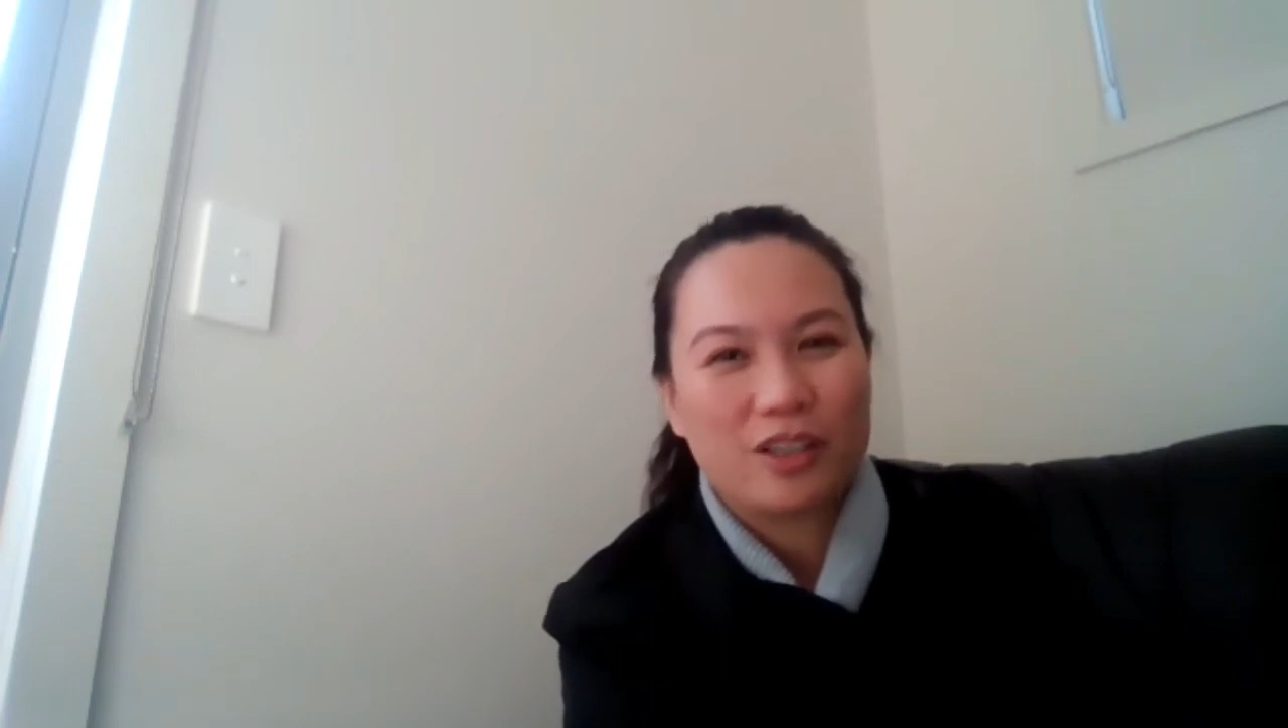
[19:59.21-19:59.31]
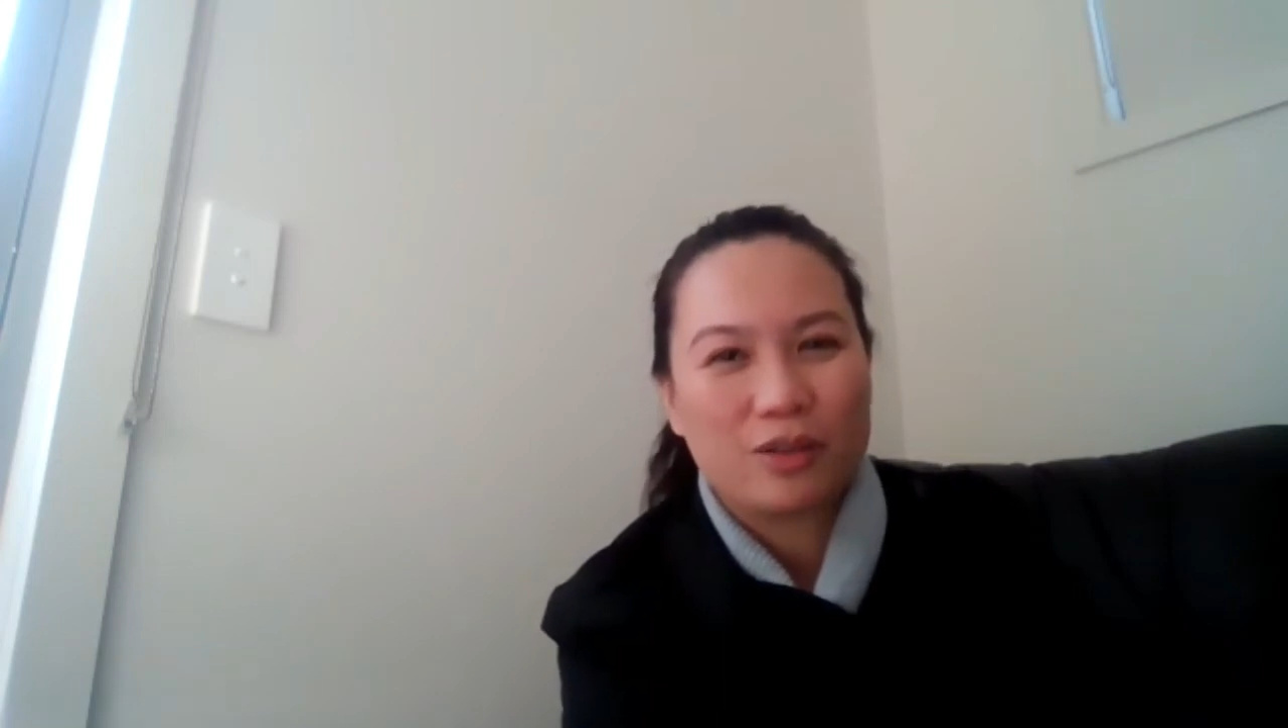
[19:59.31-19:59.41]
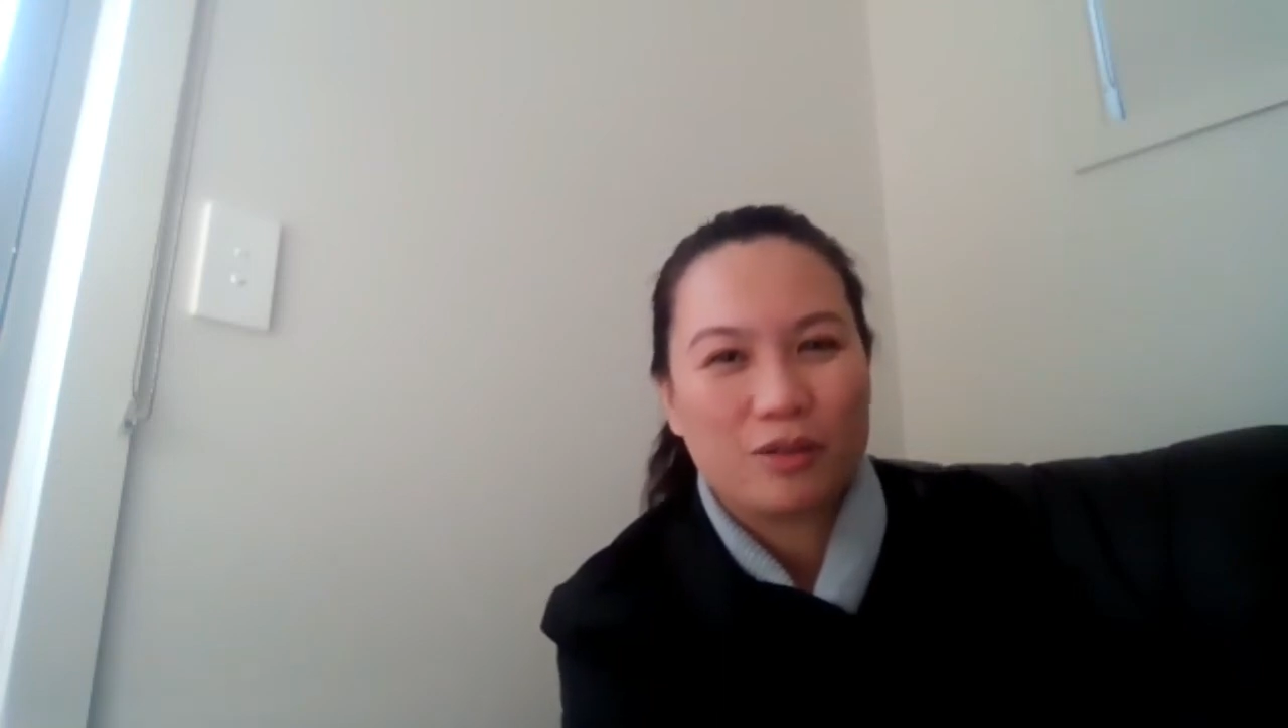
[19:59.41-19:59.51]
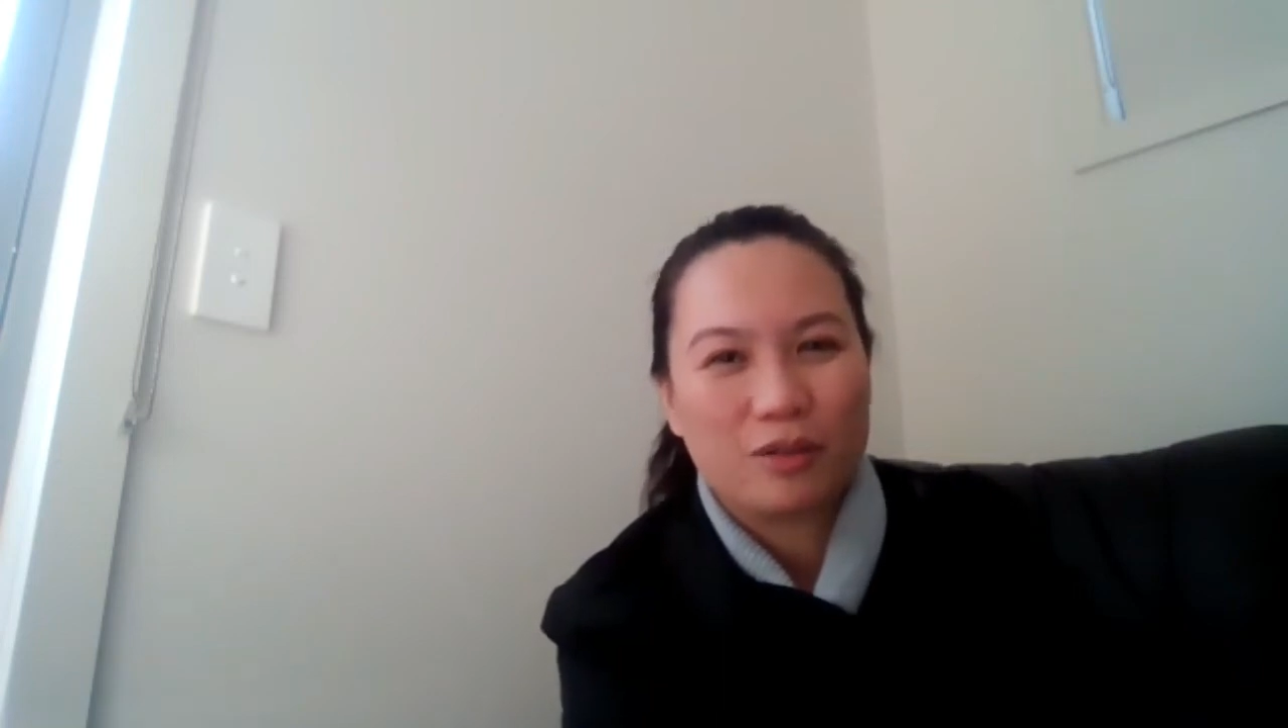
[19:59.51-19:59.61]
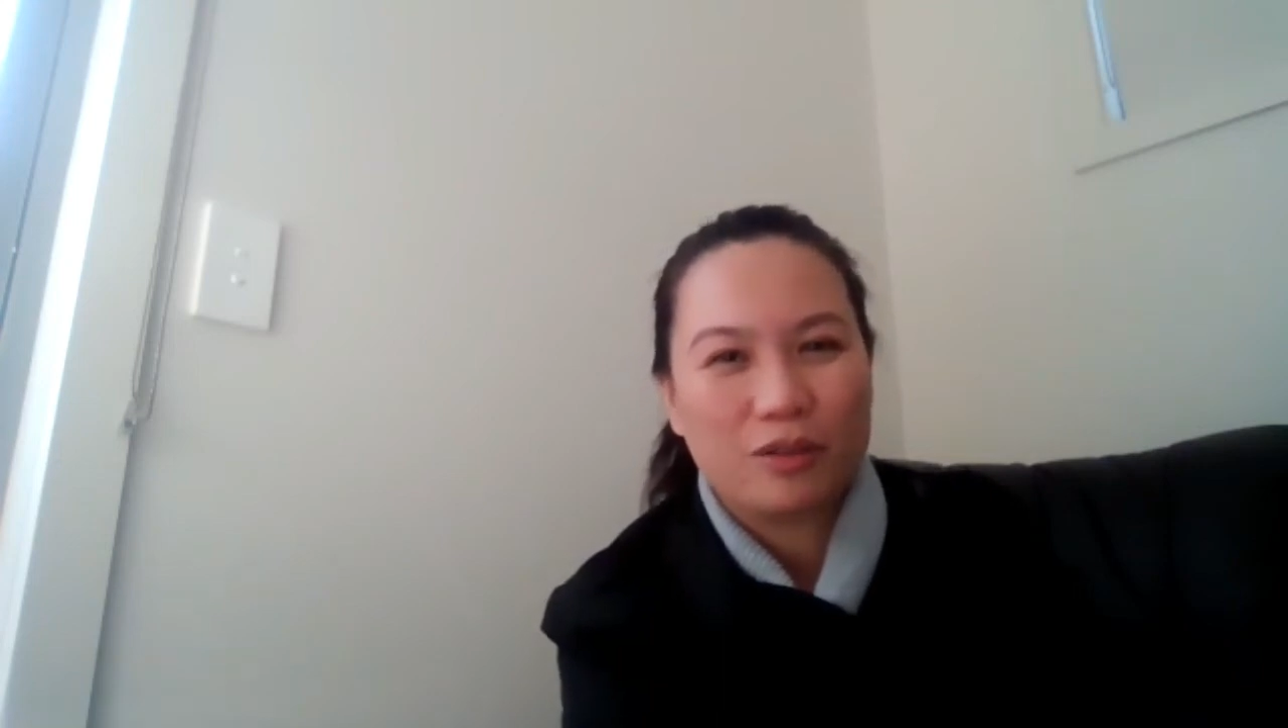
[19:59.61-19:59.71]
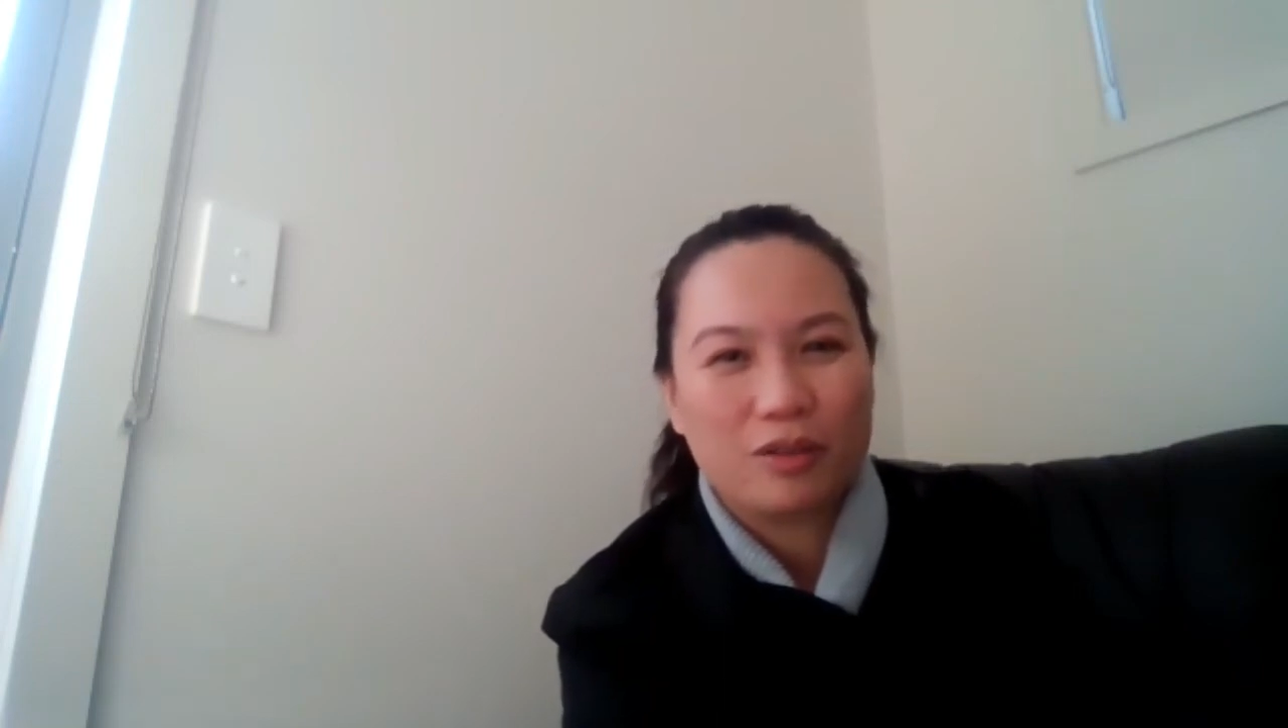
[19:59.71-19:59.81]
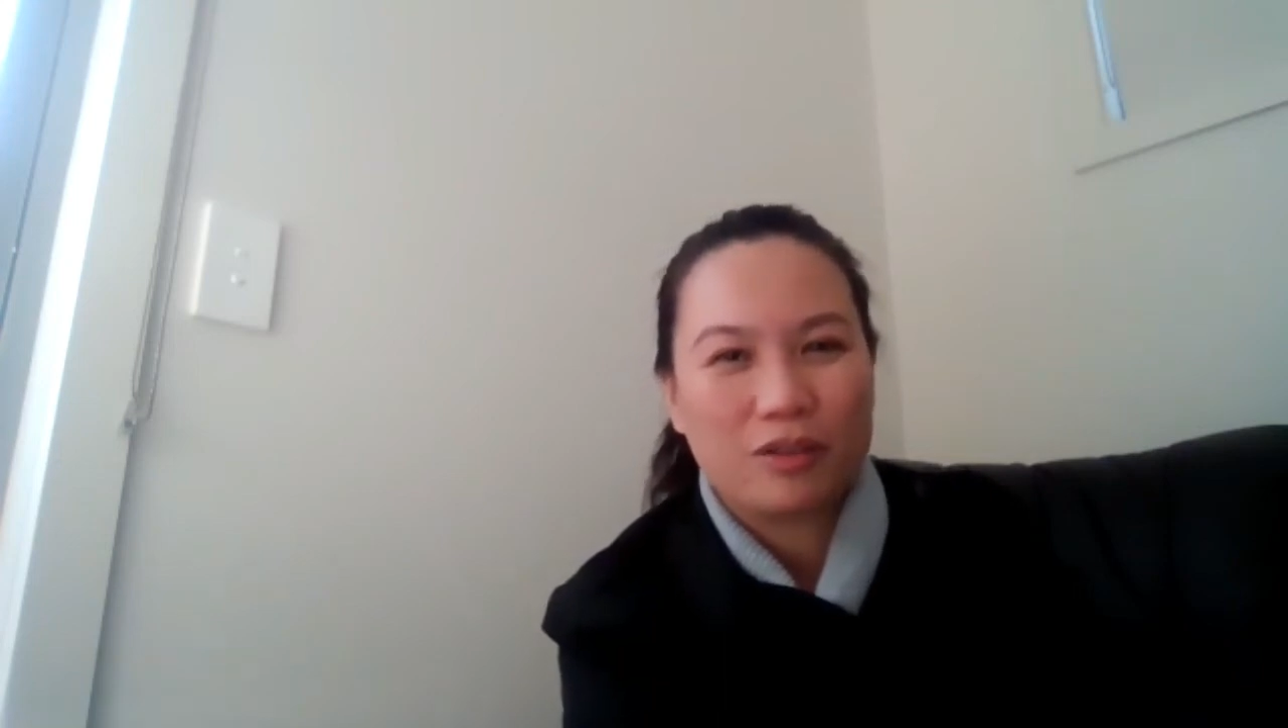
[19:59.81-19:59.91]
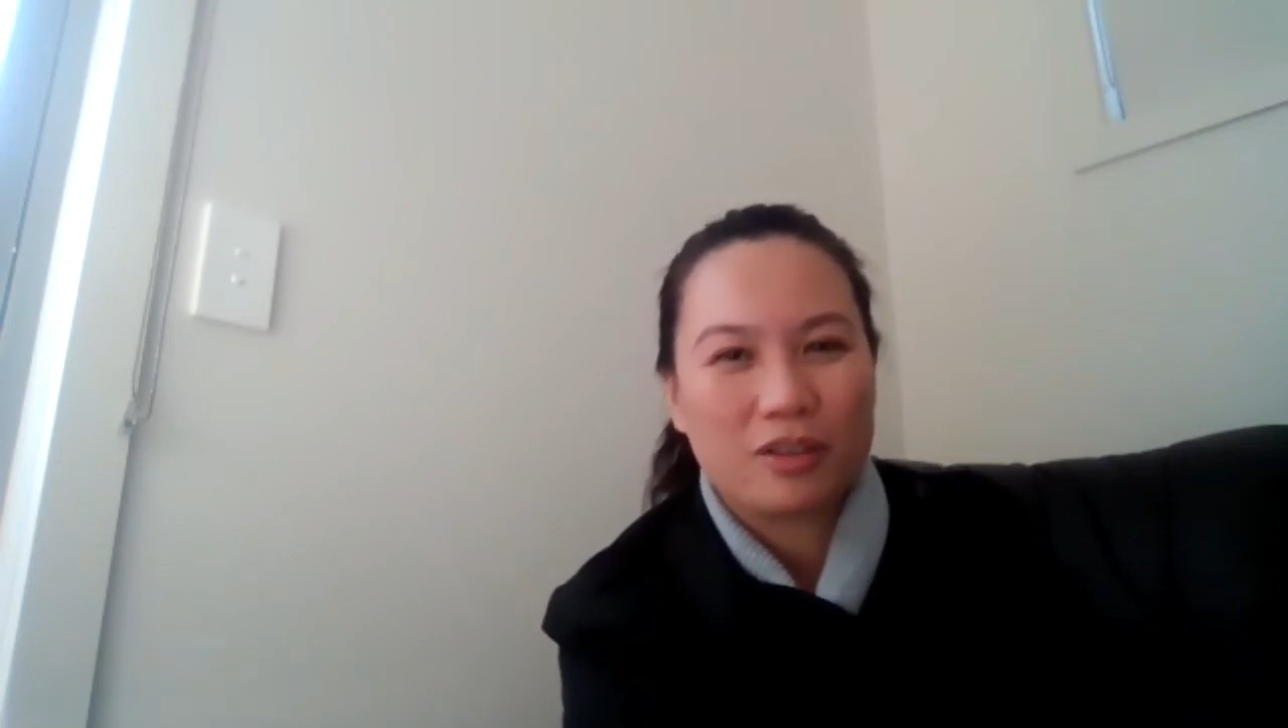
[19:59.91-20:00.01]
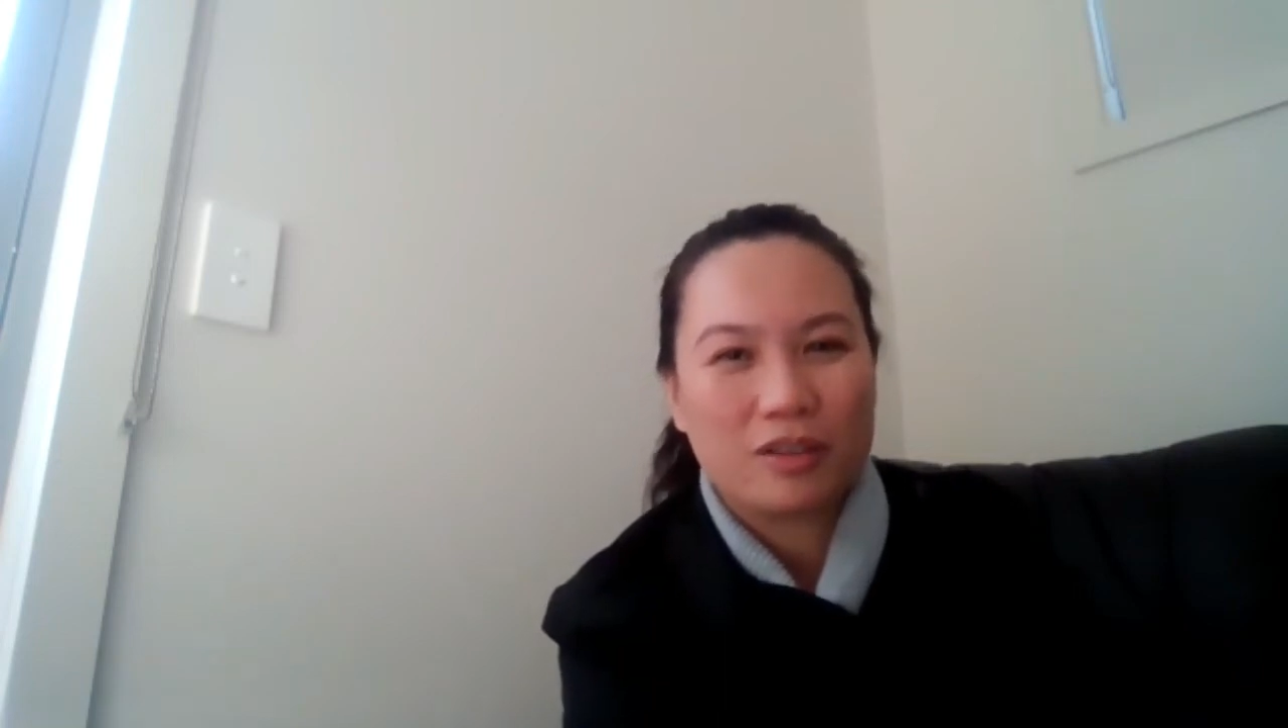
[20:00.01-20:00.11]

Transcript: to